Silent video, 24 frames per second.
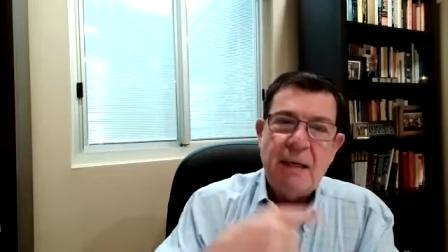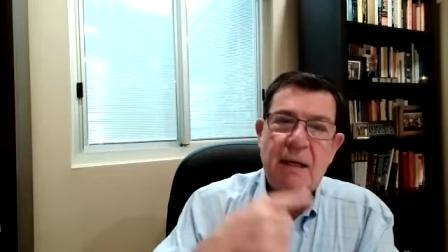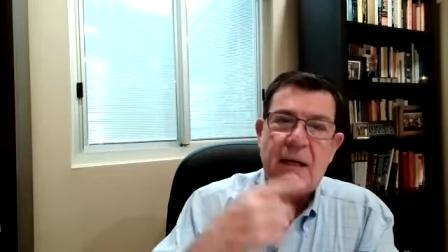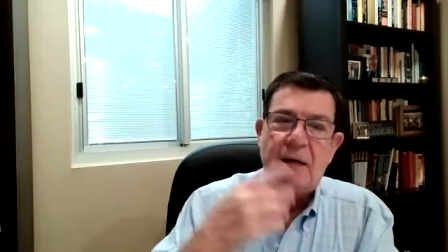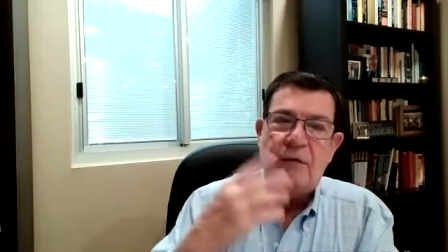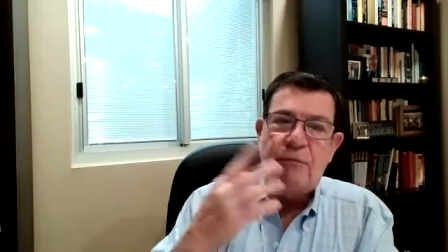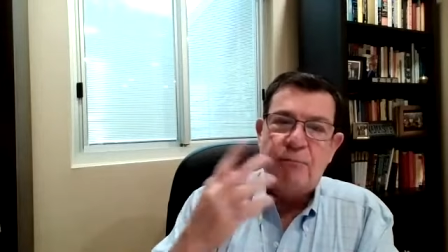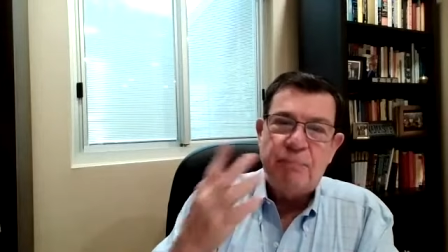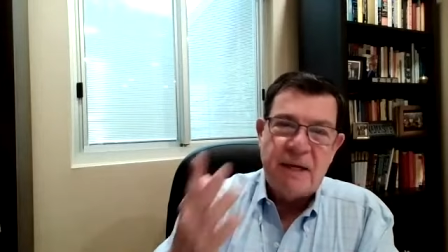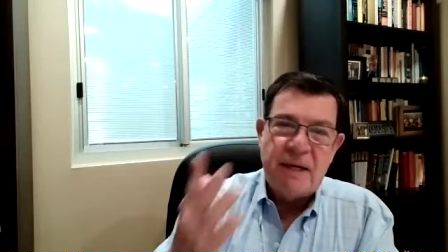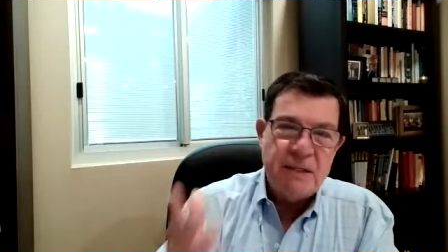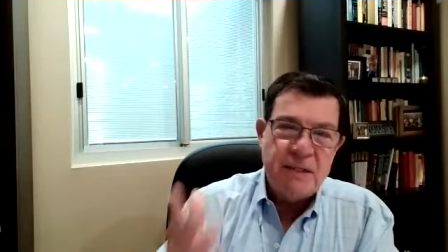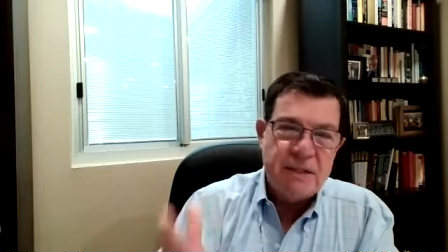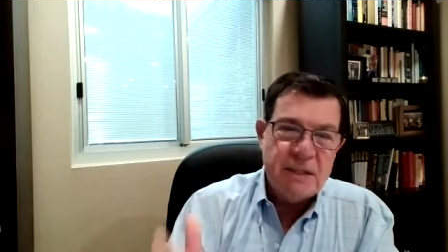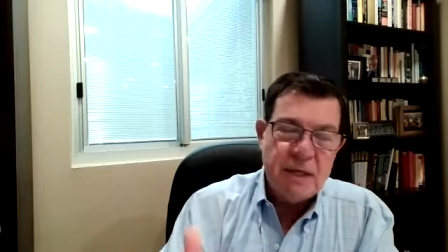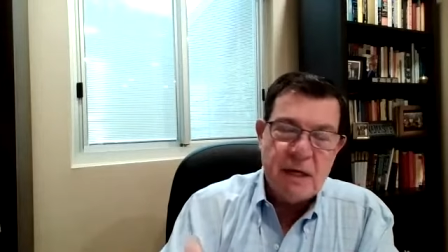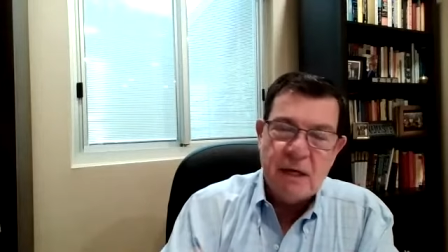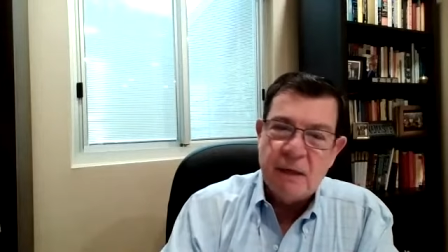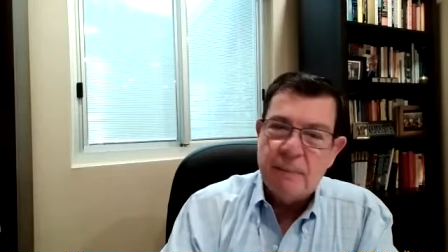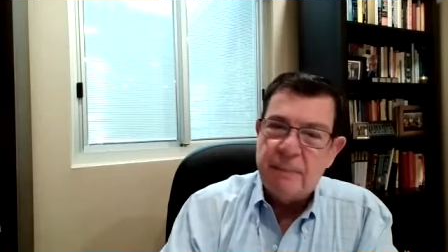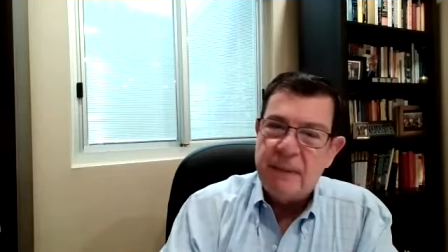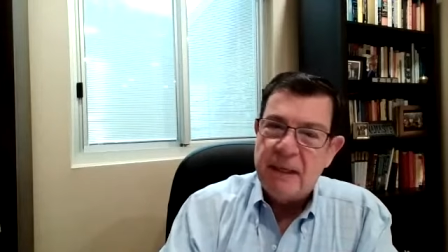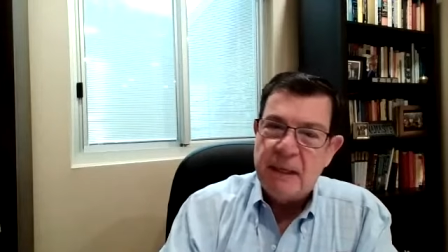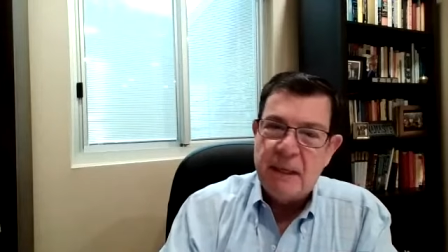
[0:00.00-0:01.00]
of
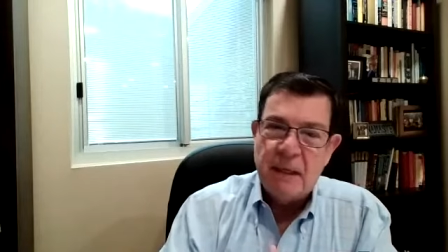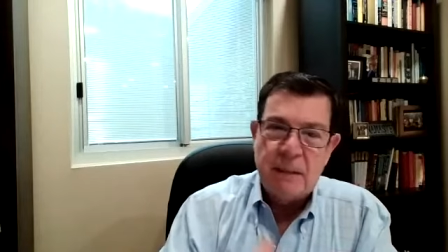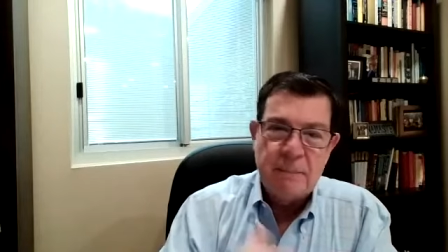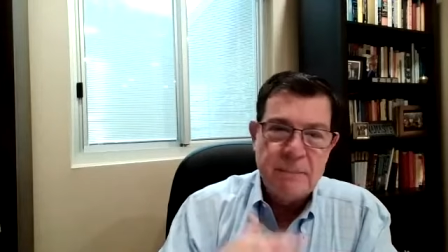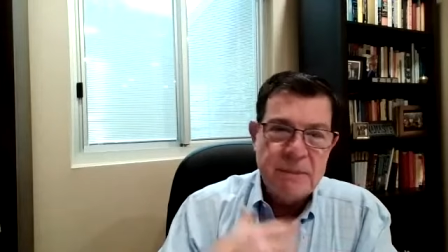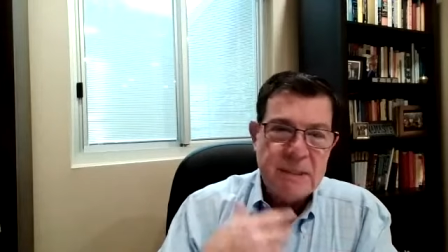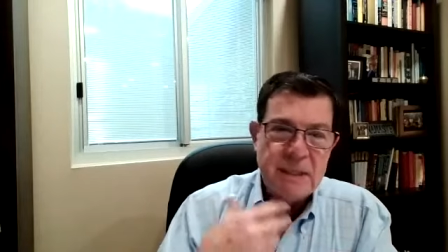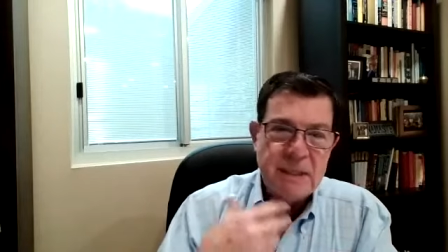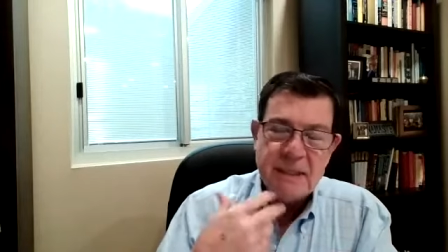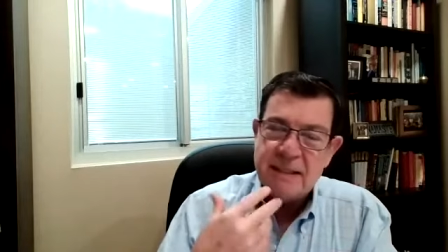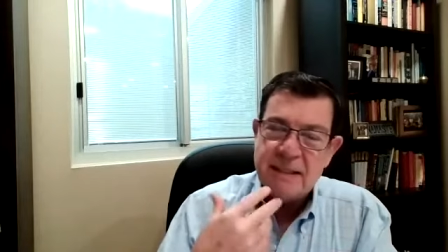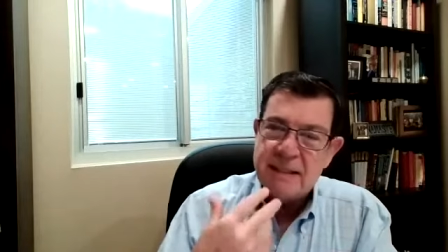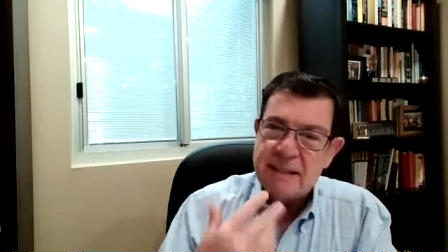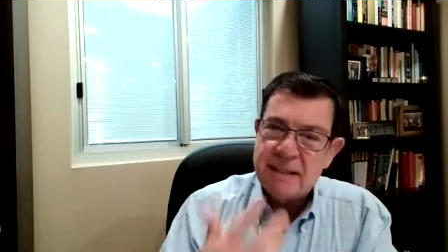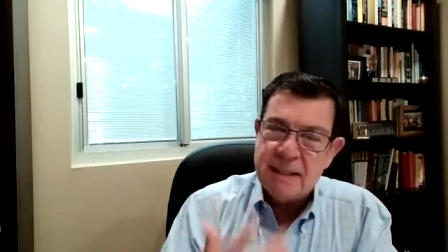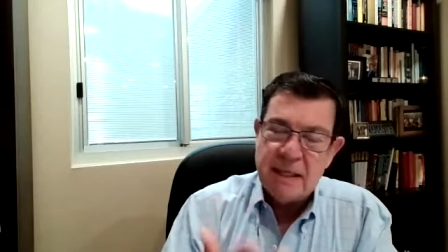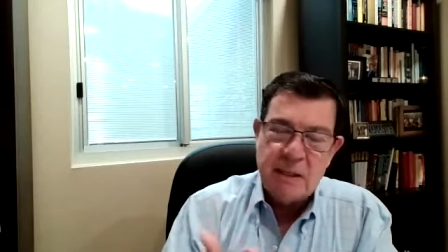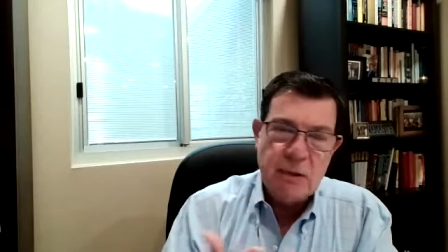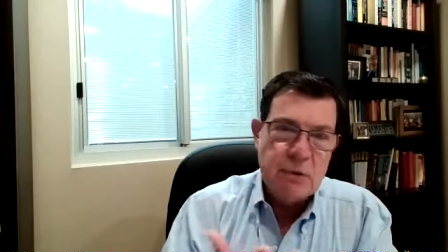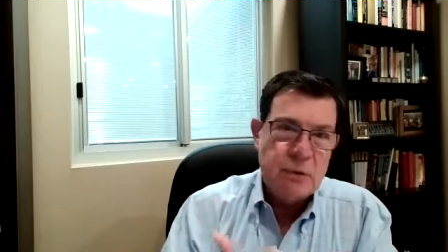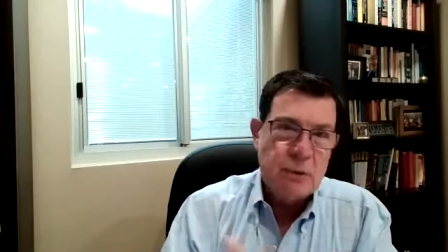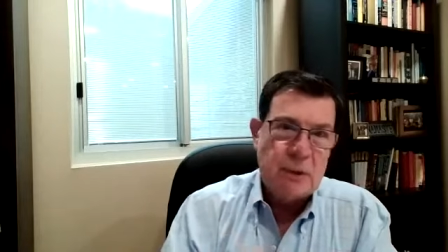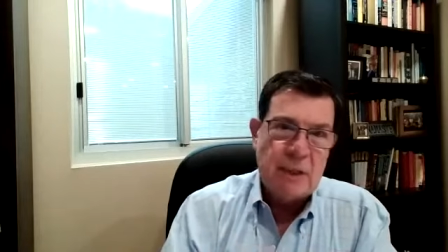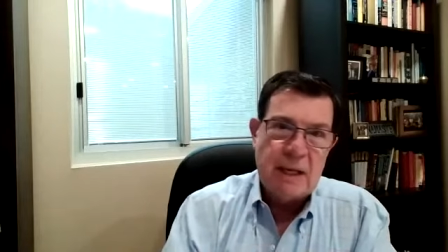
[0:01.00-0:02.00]
Pesach becomes a
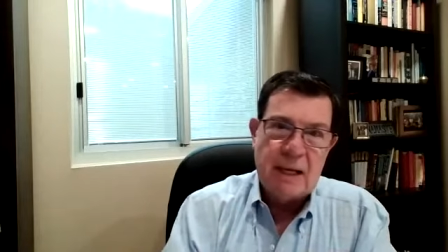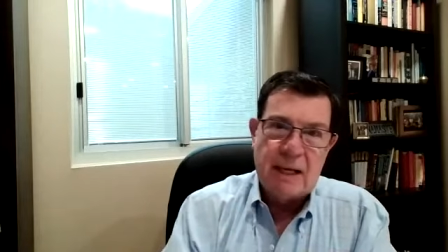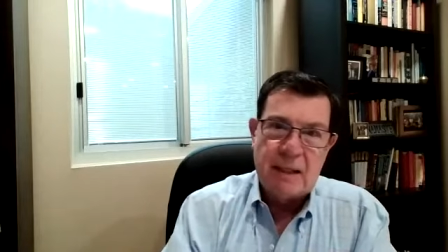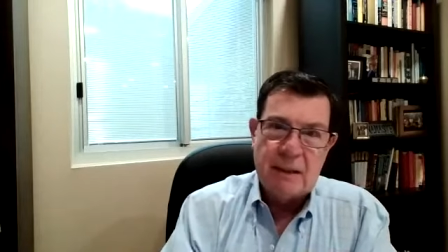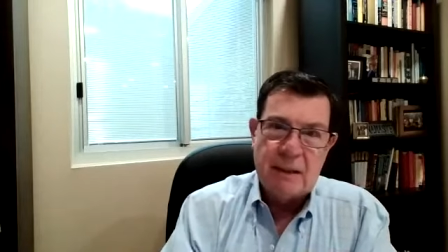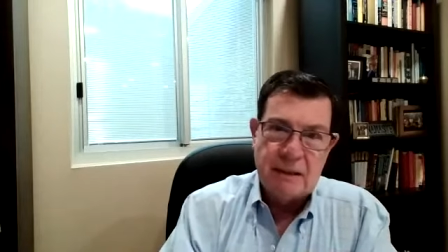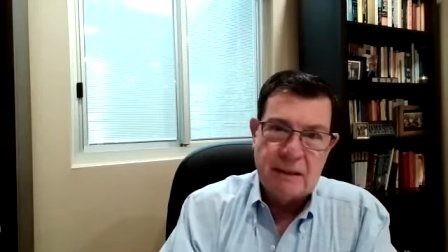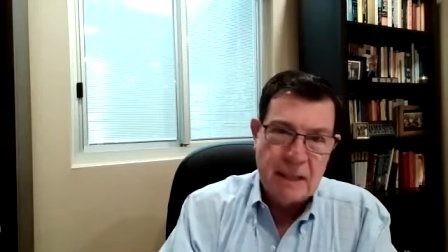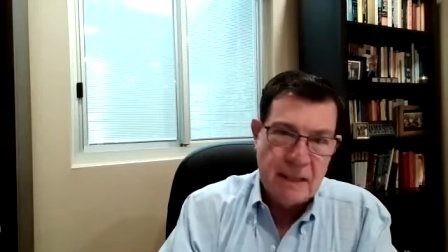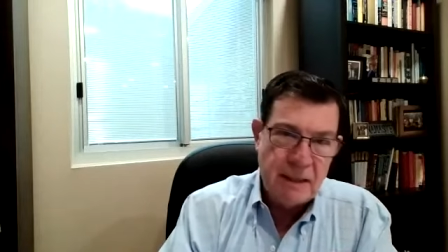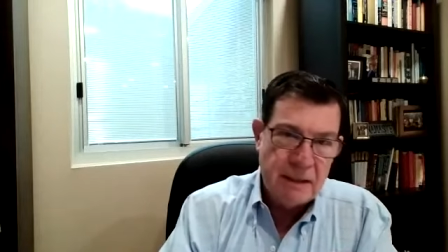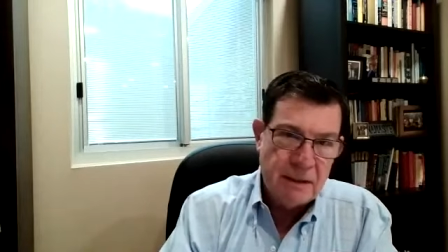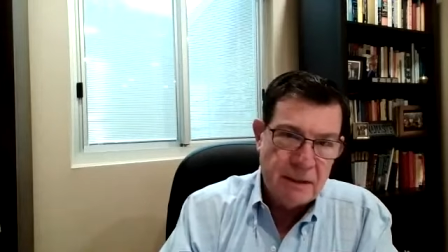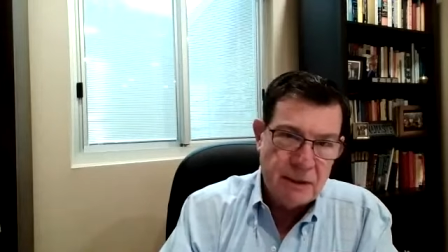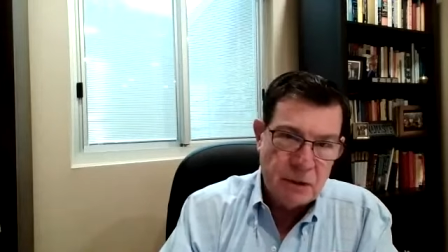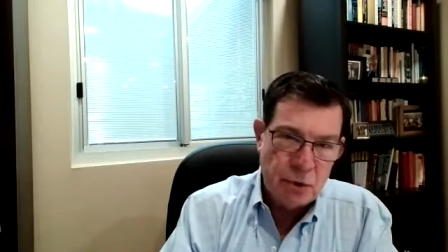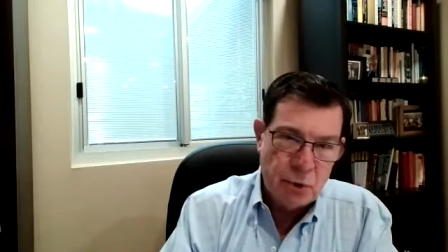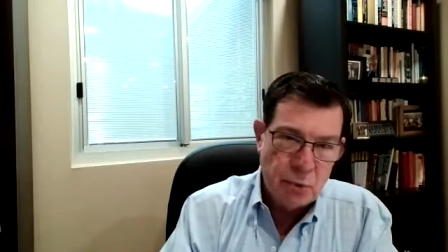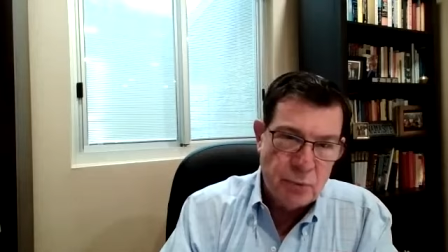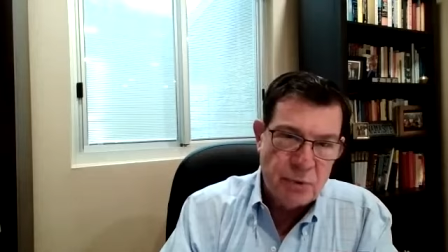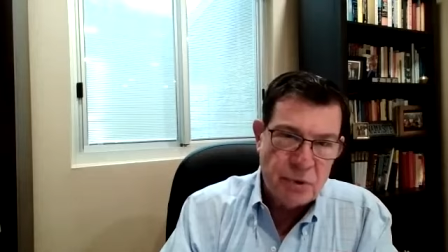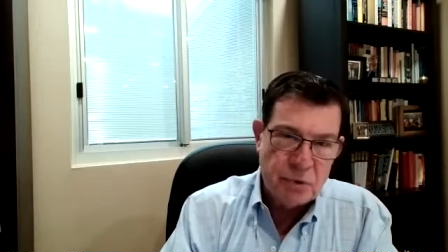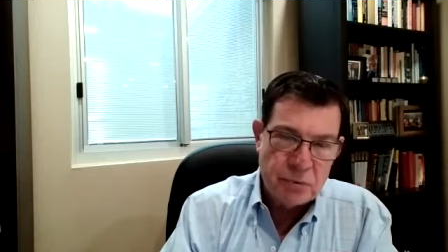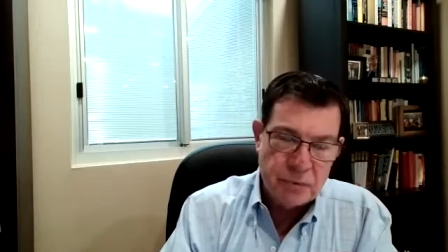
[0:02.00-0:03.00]
central holiday in the
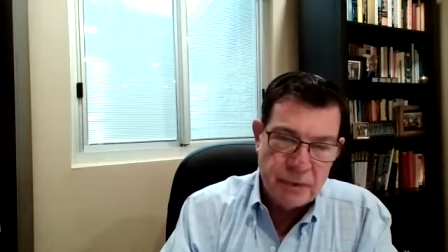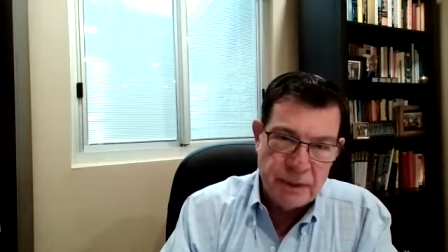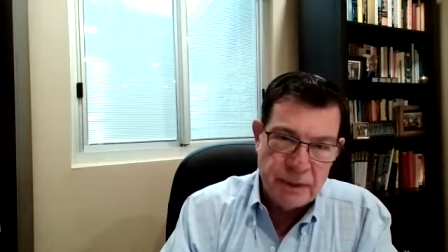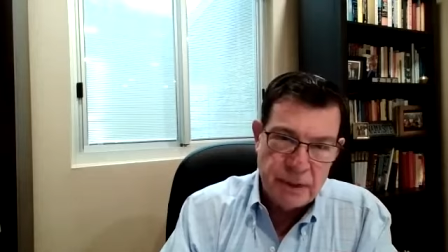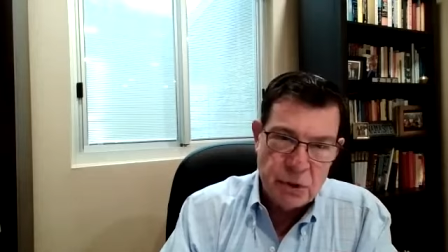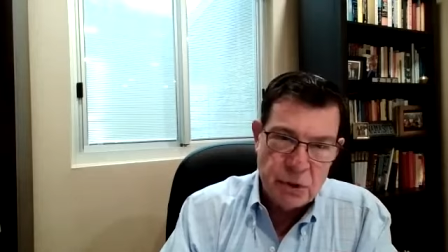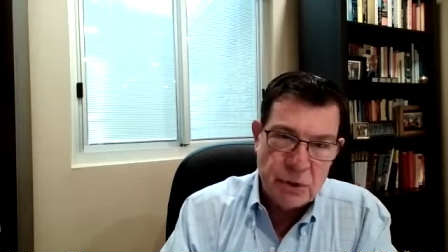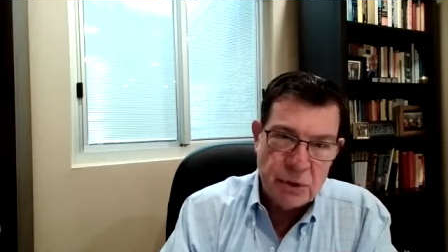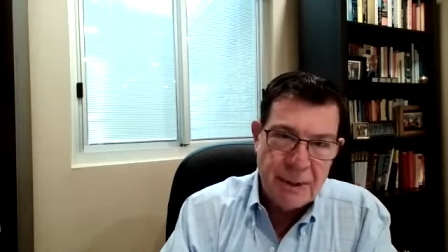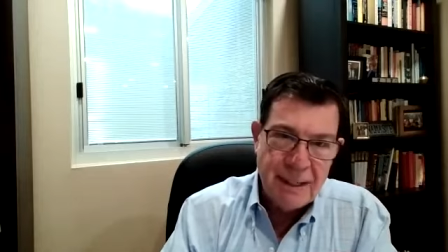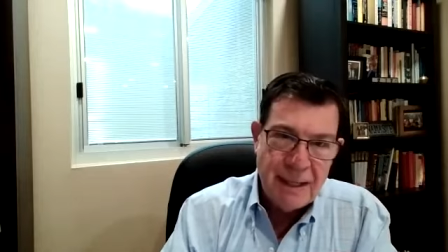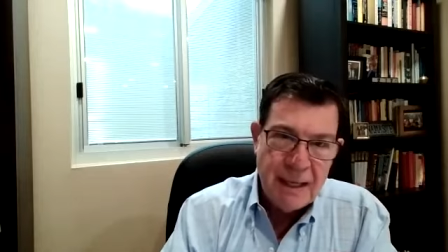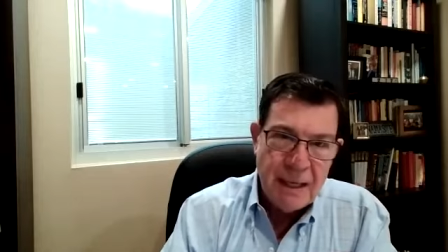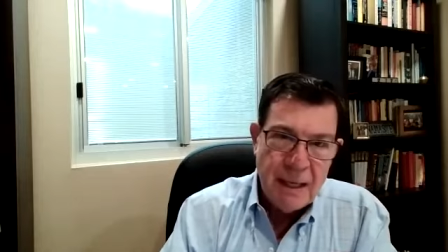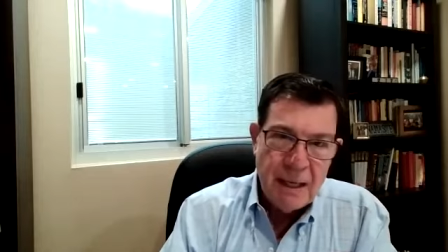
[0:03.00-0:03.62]
Jewish tradition